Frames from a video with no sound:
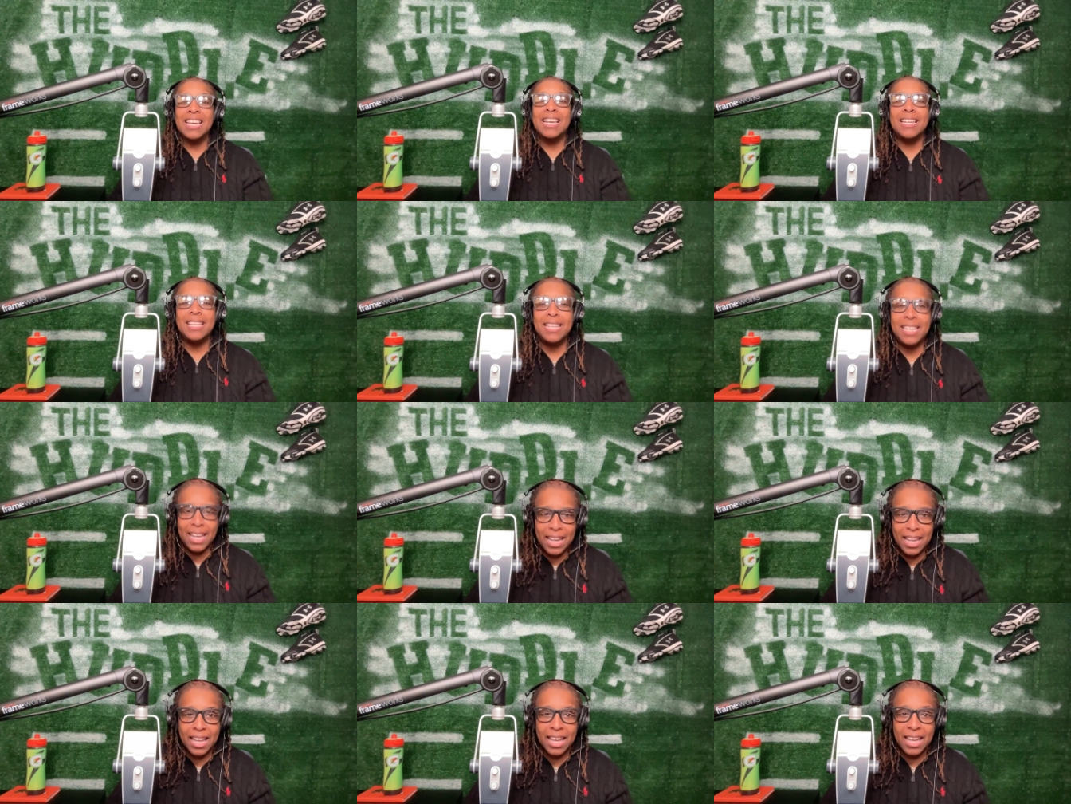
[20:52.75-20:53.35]

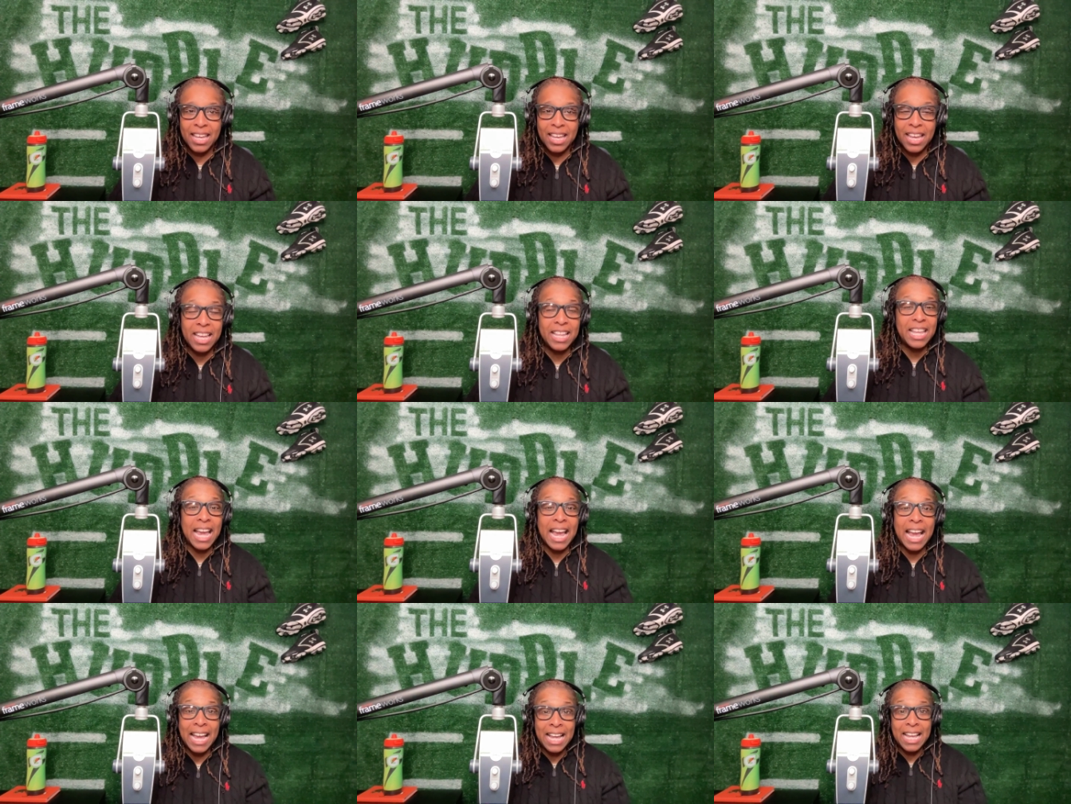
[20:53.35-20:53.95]
Yeah.
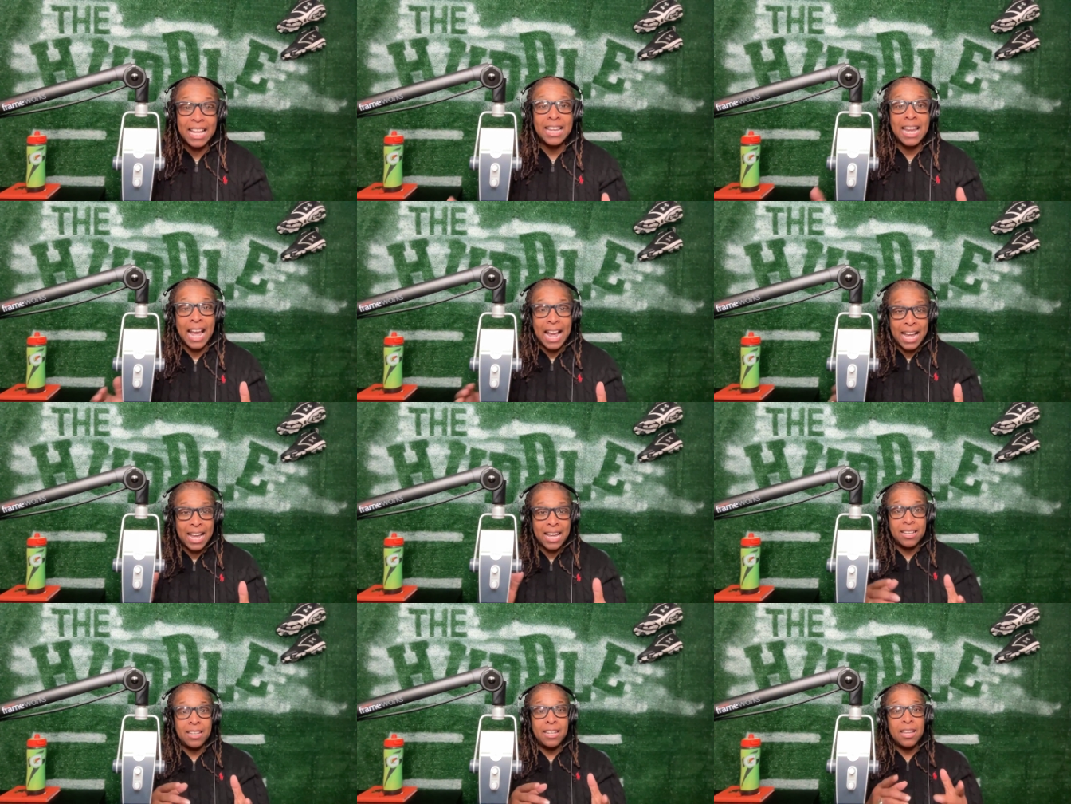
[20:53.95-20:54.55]
And
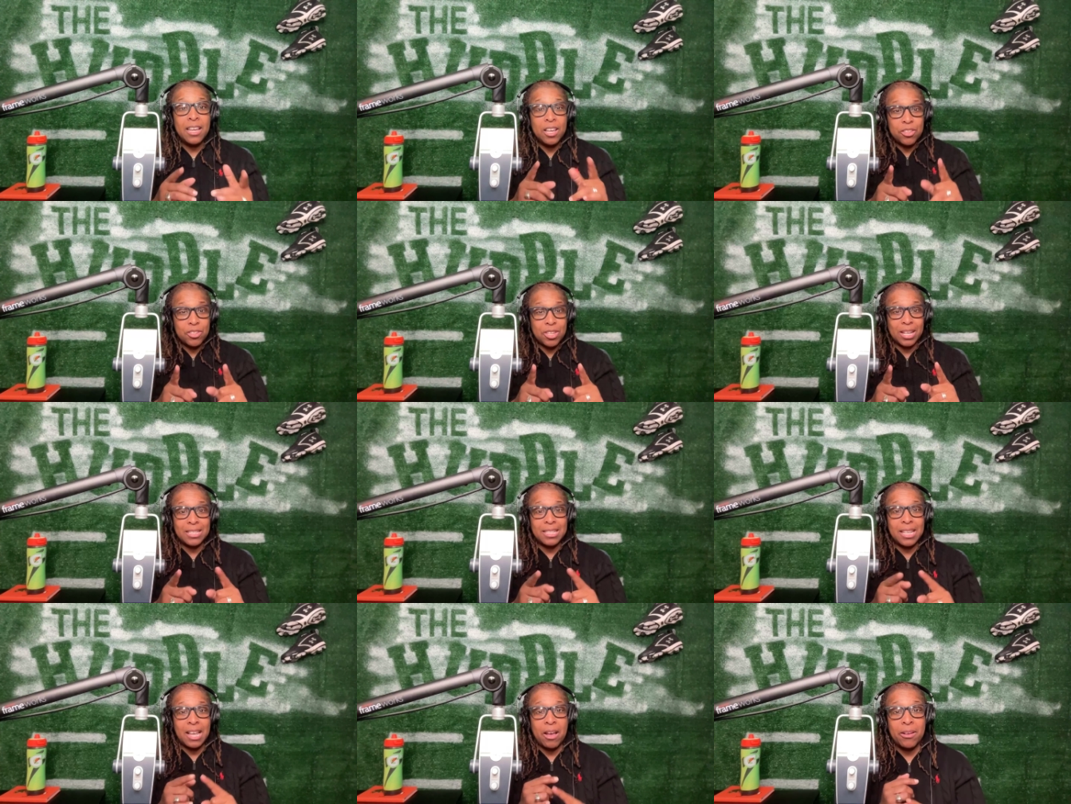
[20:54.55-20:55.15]
check
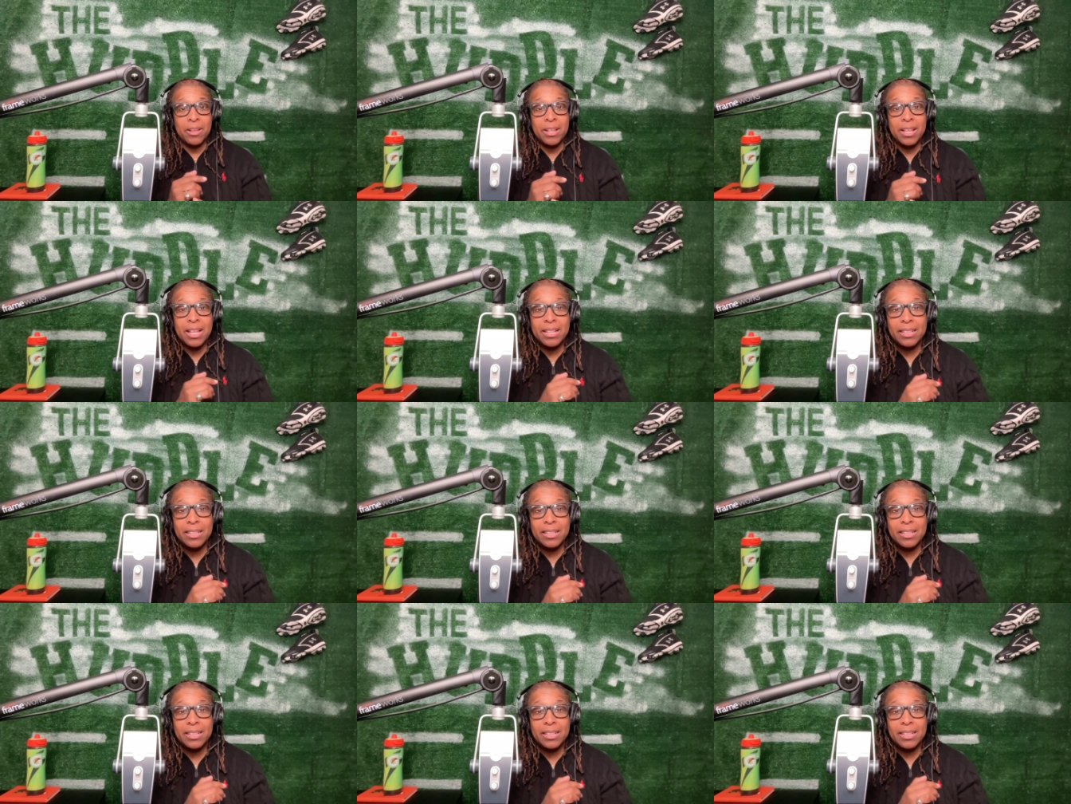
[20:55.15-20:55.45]
this out.